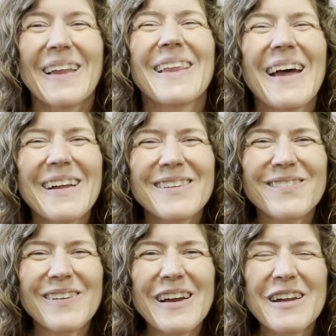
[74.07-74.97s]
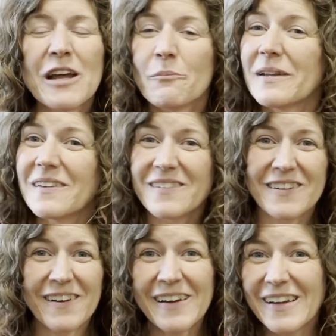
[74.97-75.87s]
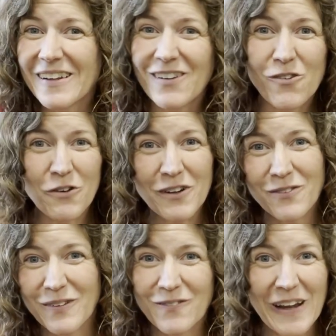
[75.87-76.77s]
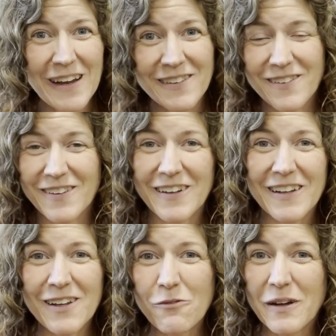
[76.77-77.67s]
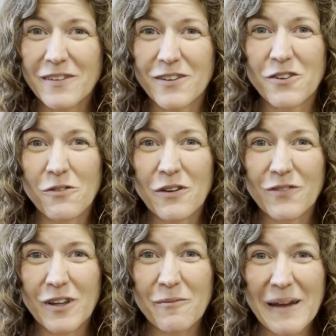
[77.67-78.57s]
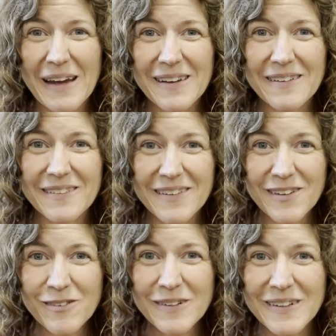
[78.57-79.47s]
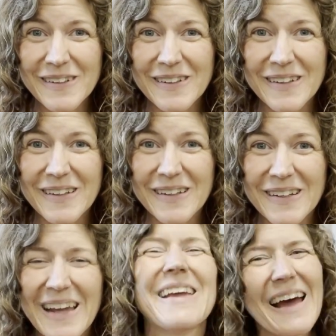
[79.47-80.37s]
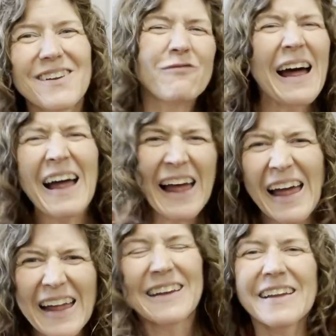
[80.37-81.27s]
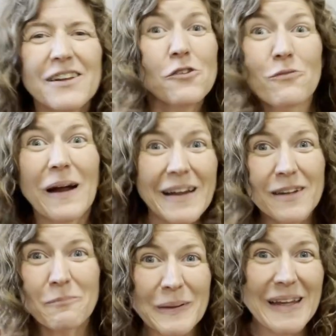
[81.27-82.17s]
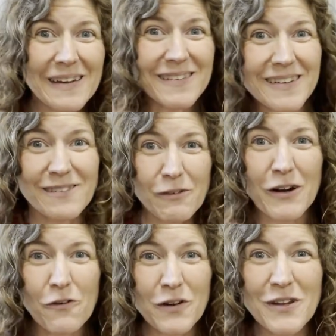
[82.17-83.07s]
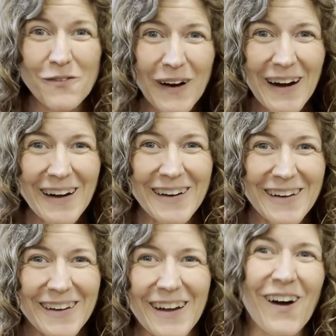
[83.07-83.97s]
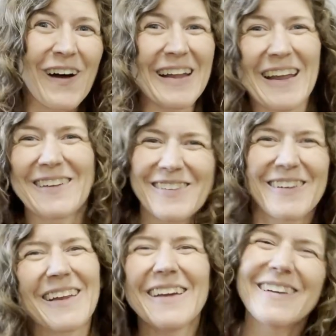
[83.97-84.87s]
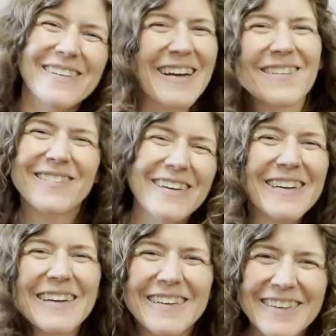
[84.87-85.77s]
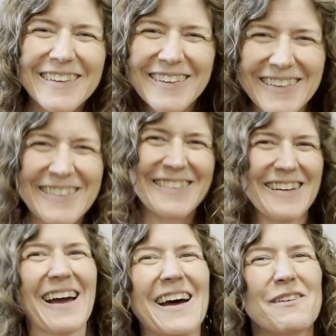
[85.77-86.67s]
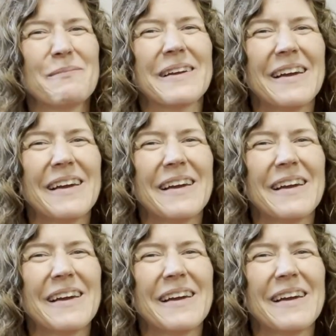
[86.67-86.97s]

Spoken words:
That's right. But the chariot and the horse went faster than he was. So you know what Philip had to do? He had to run. Can you run in place and wherever you are? Oh, that's really great running. Good job.